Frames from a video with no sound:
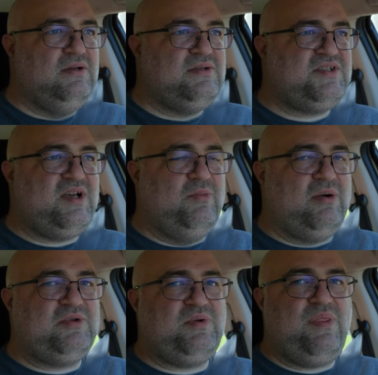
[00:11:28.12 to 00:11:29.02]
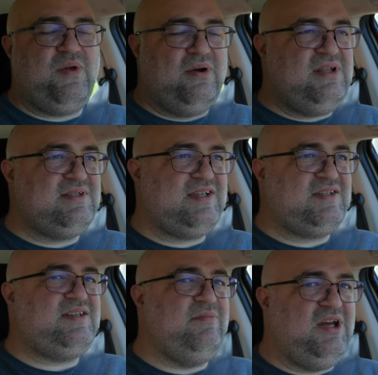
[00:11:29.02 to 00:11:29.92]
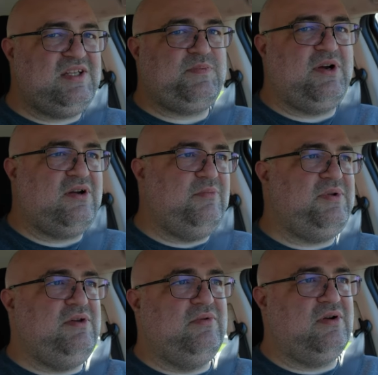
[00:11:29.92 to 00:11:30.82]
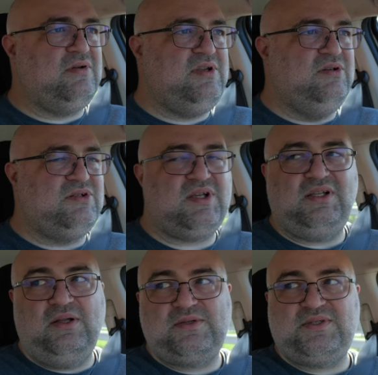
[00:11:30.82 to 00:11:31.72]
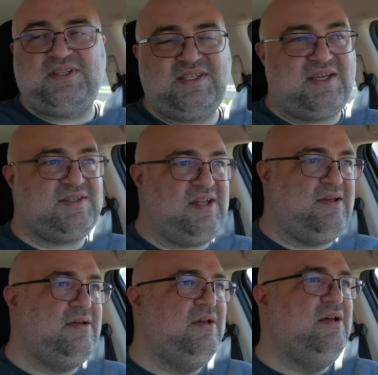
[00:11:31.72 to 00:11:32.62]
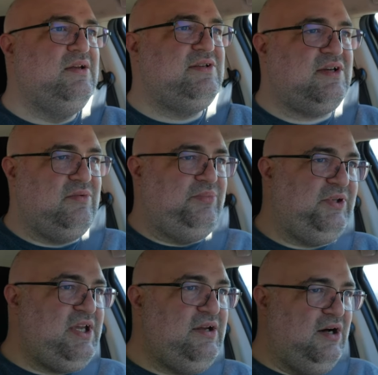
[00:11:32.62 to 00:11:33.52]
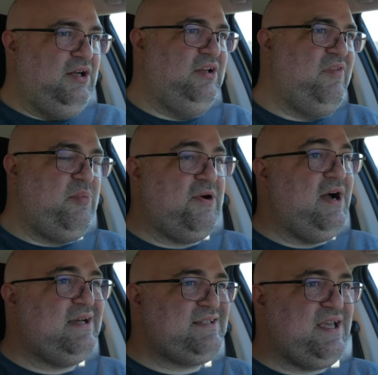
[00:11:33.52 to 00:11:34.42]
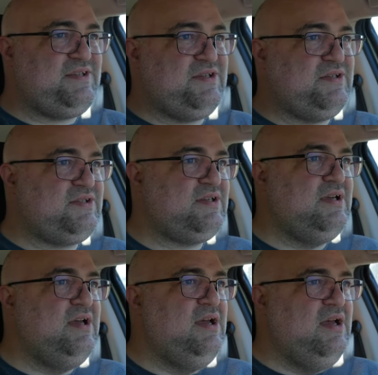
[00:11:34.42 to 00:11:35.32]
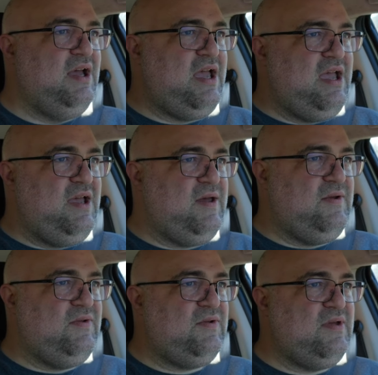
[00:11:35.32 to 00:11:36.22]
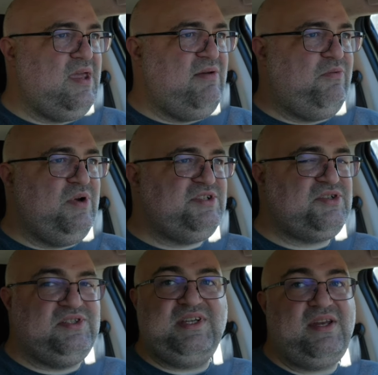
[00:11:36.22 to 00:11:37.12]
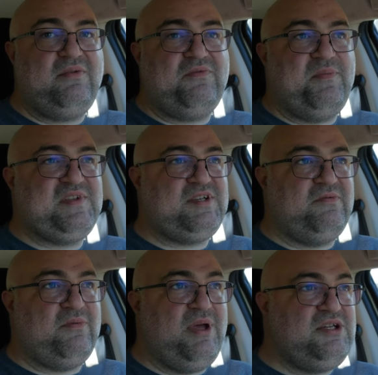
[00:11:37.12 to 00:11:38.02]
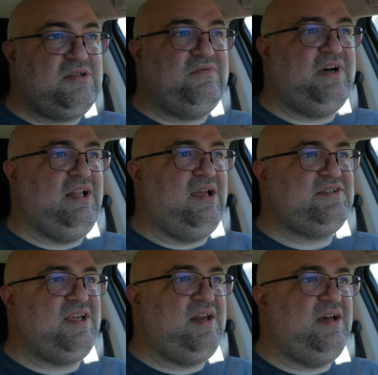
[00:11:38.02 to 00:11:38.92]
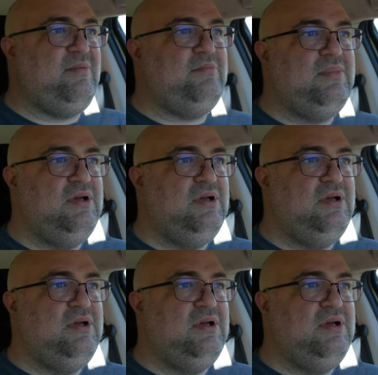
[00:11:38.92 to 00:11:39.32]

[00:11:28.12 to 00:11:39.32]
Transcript: somewhere between 30 and 60 minutes per computer, usually closer to 60, to complete all of the processes. And if we just did it from this information file I set up,